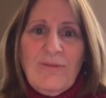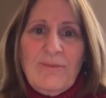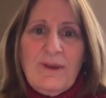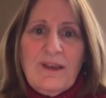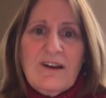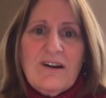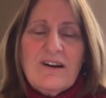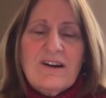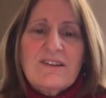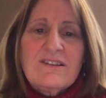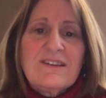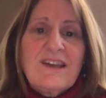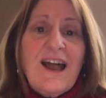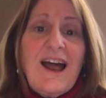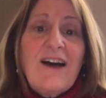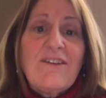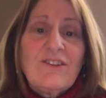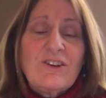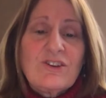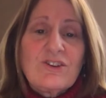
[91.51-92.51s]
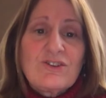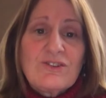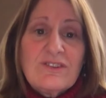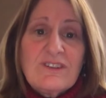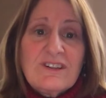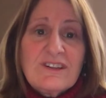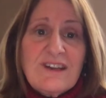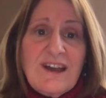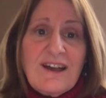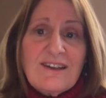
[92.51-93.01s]
because having stood
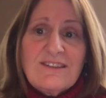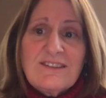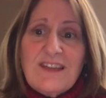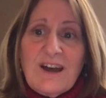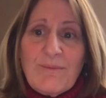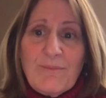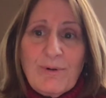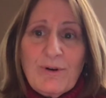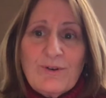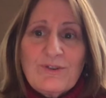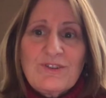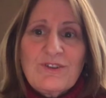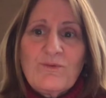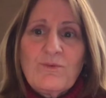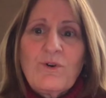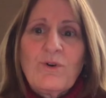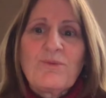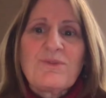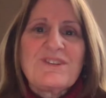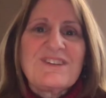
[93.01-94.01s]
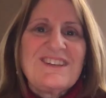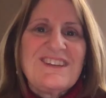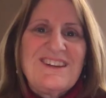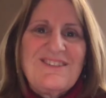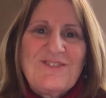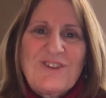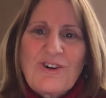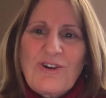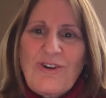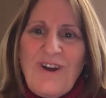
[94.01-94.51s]
the test, that person will
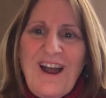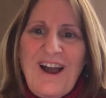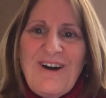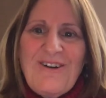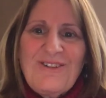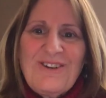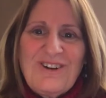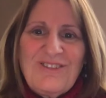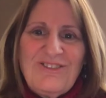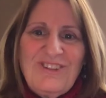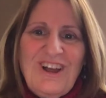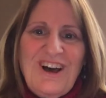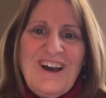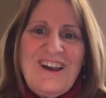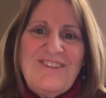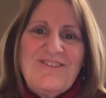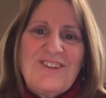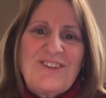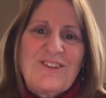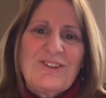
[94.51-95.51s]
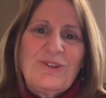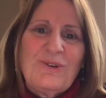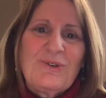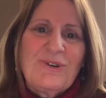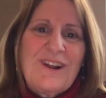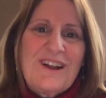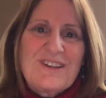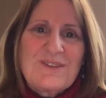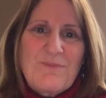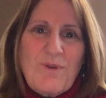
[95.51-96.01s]
receive the crown of life that the
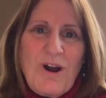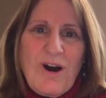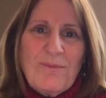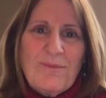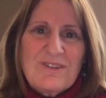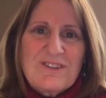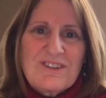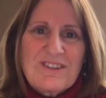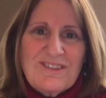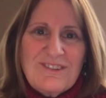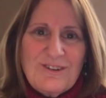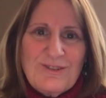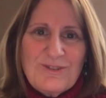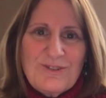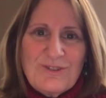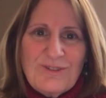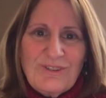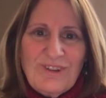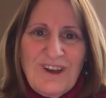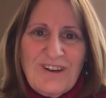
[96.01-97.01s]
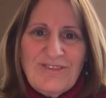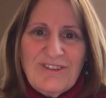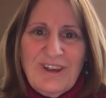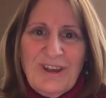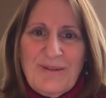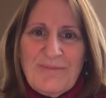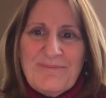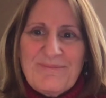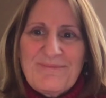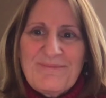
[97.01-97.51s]
Lord has promised to those who love
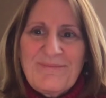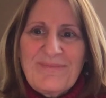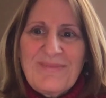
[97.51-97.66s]
him.